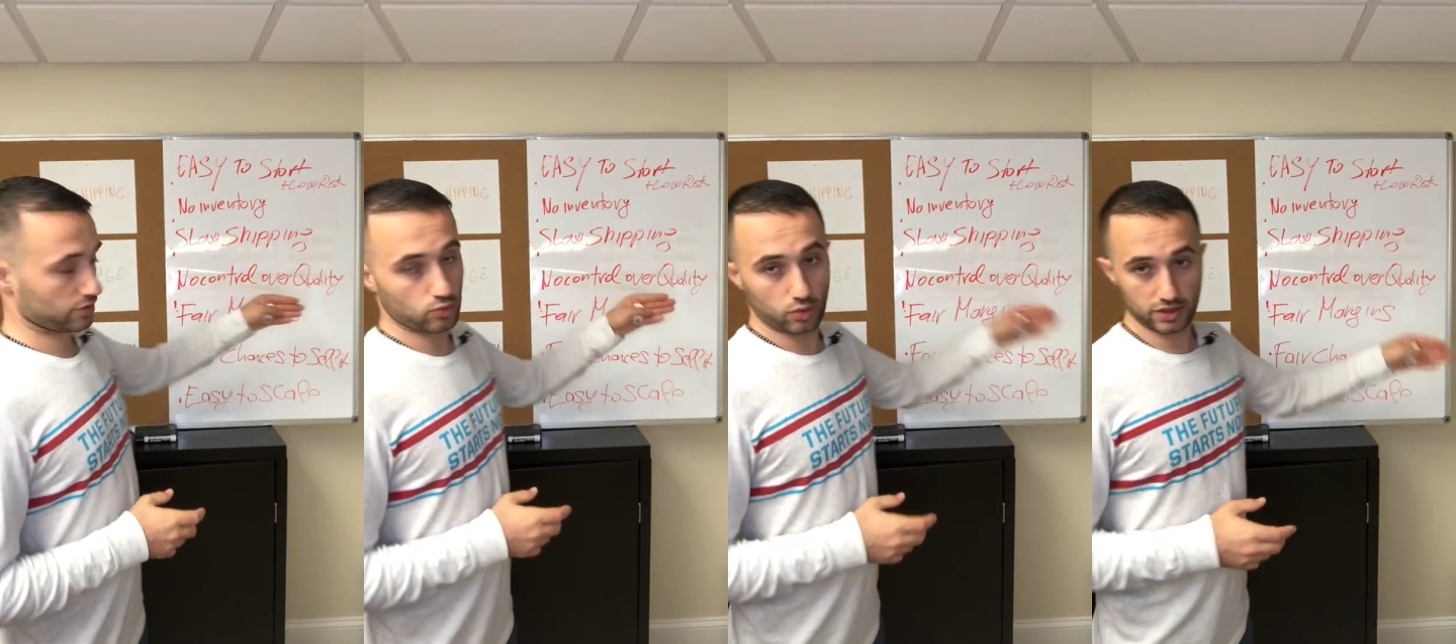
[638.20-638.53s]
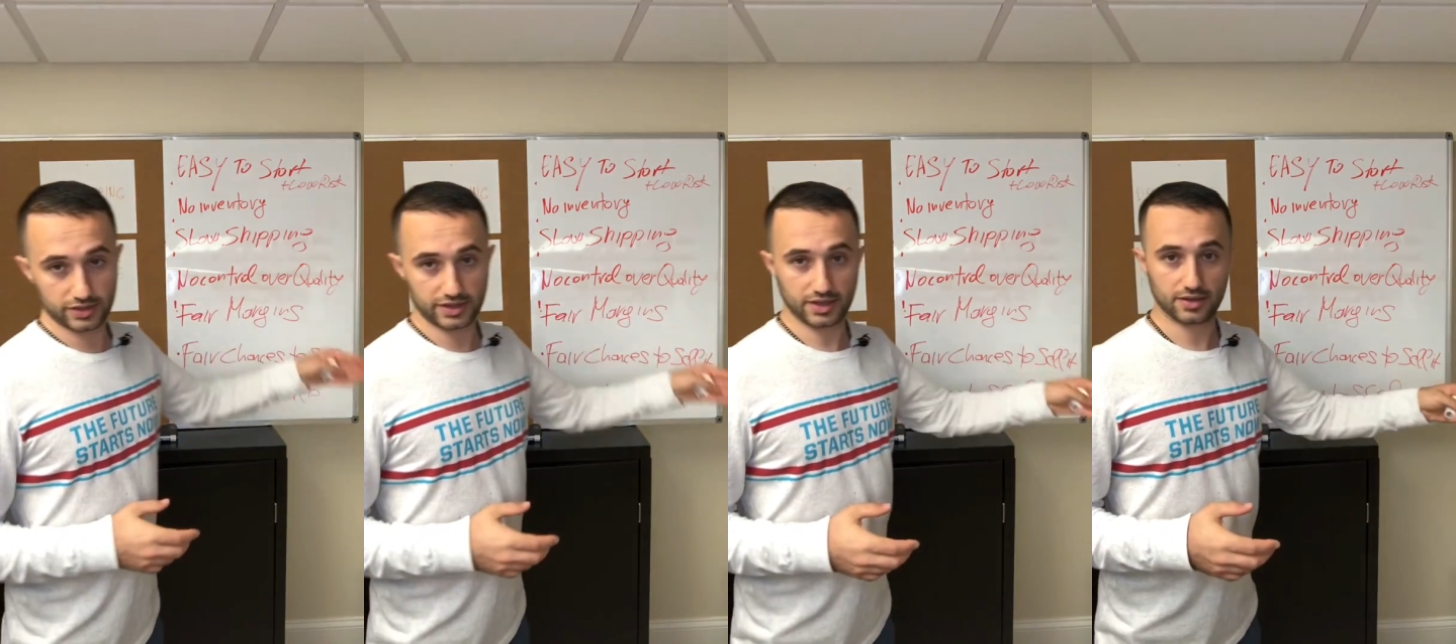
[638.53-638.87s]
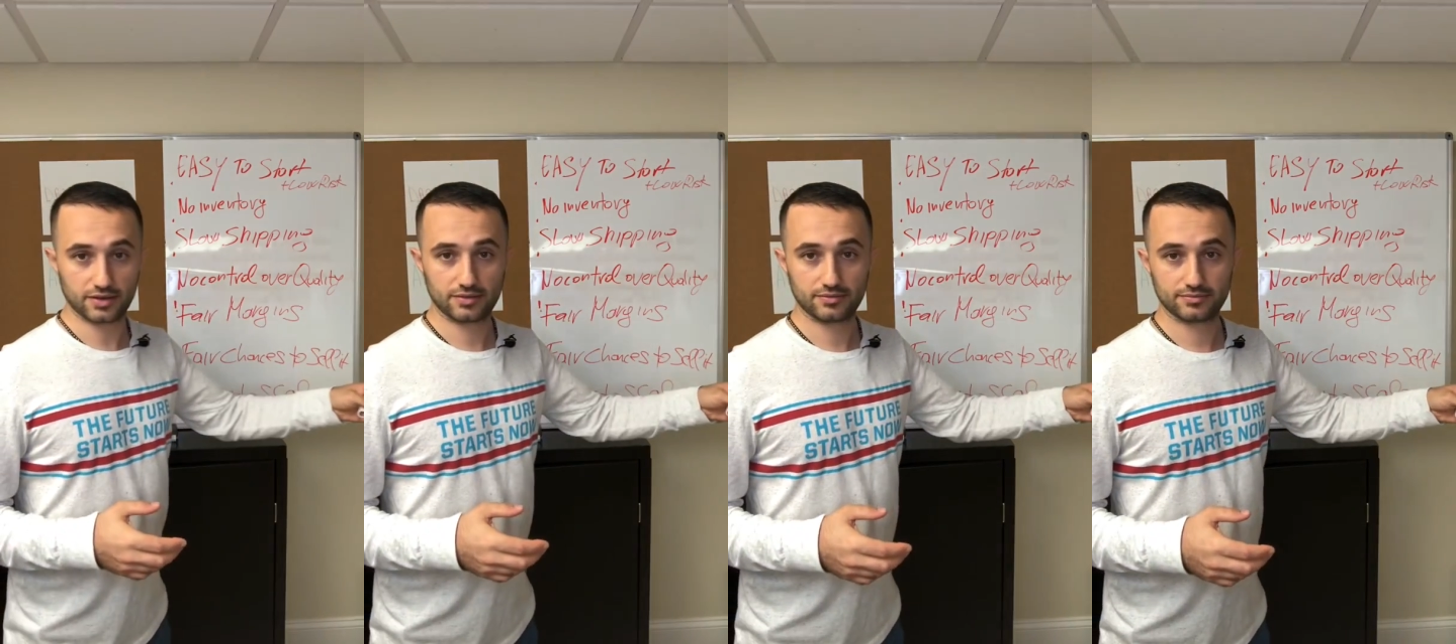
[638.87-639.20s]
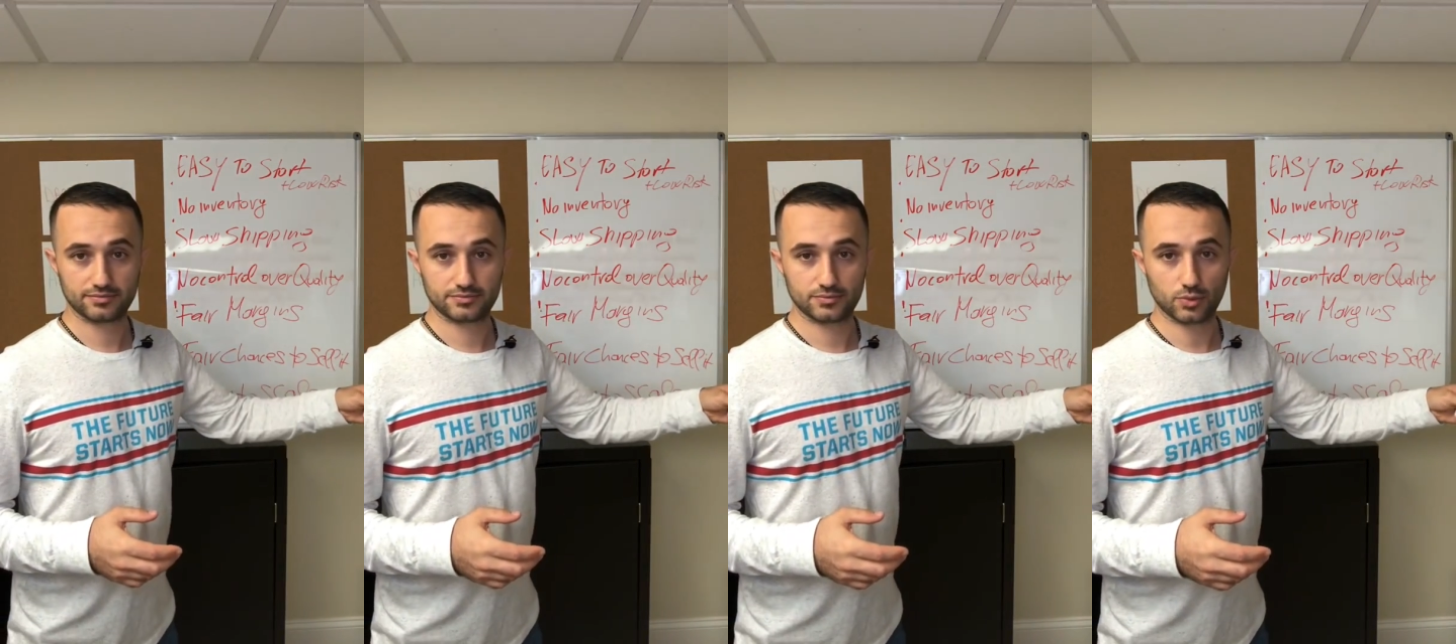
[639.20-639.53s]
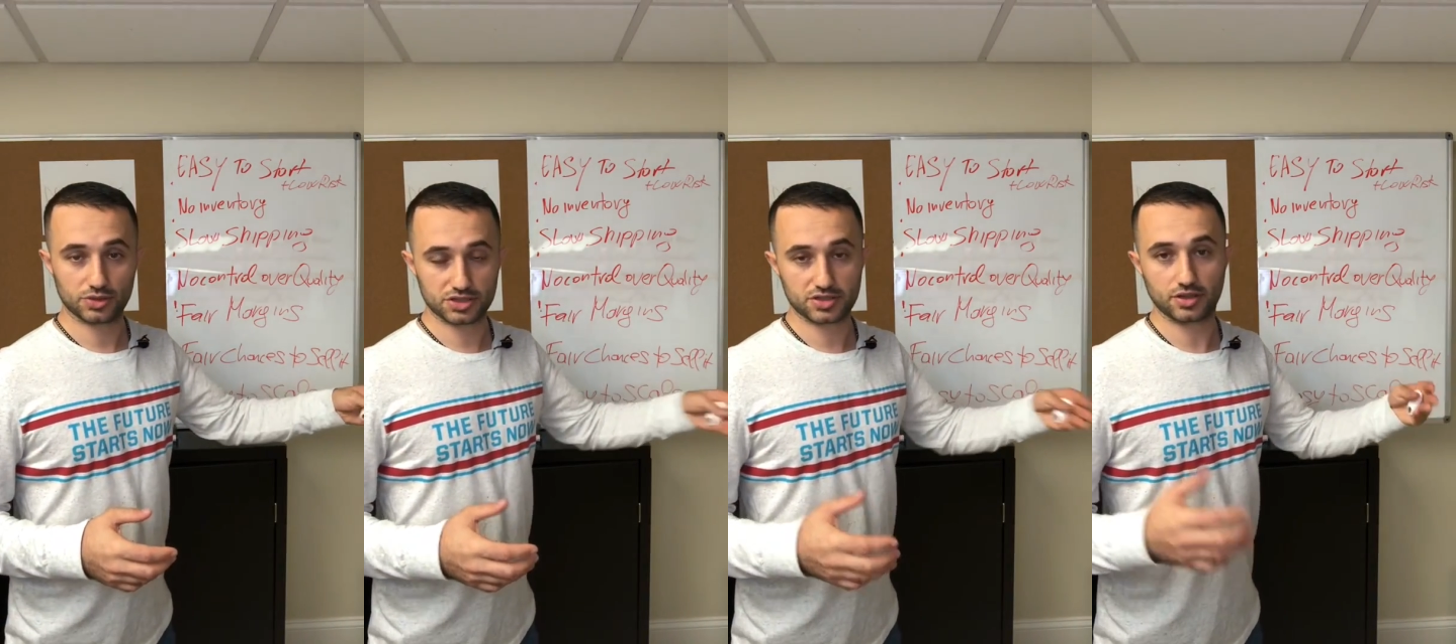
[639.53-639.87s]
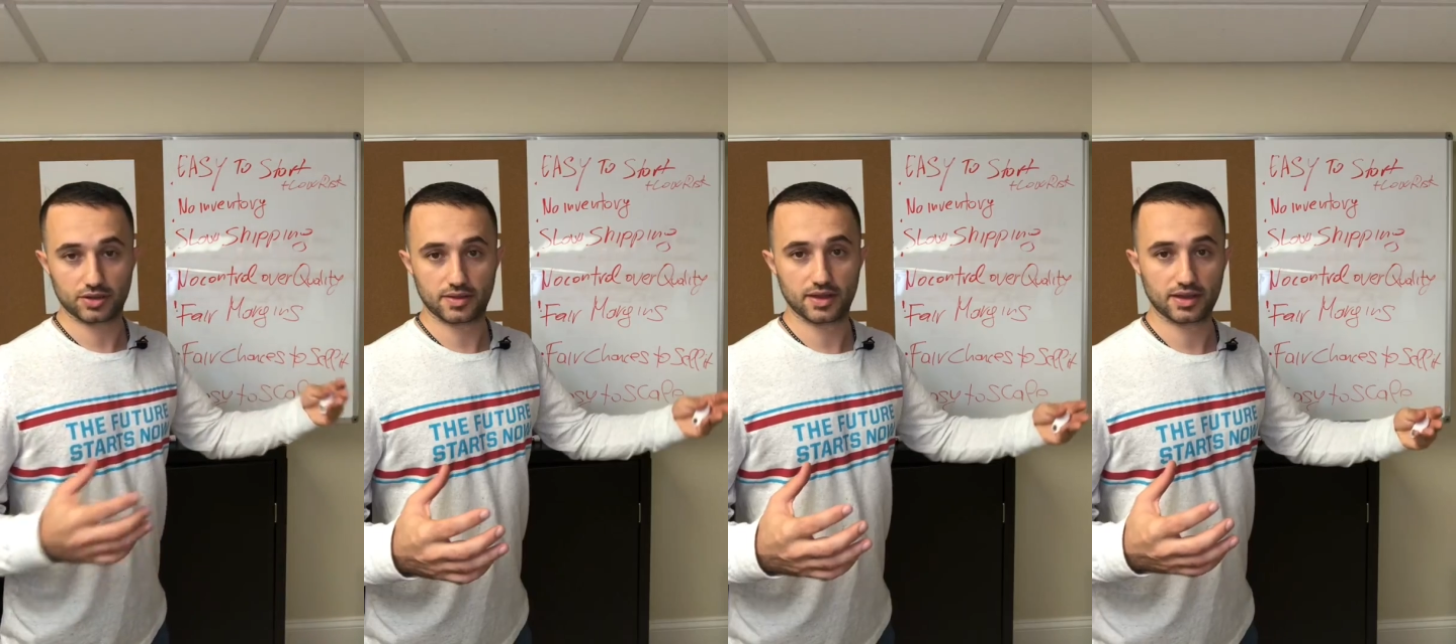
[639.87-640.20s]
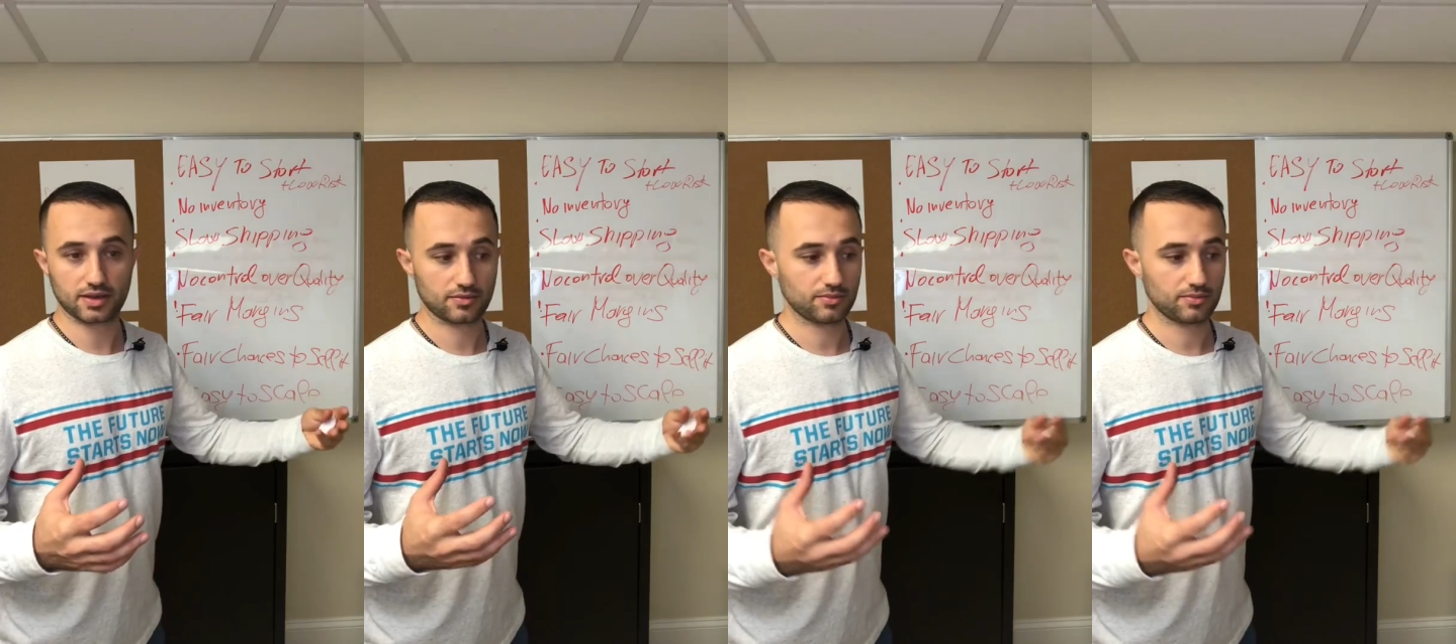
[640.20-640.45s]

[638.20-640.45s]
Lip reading: the quality, which is a good thing,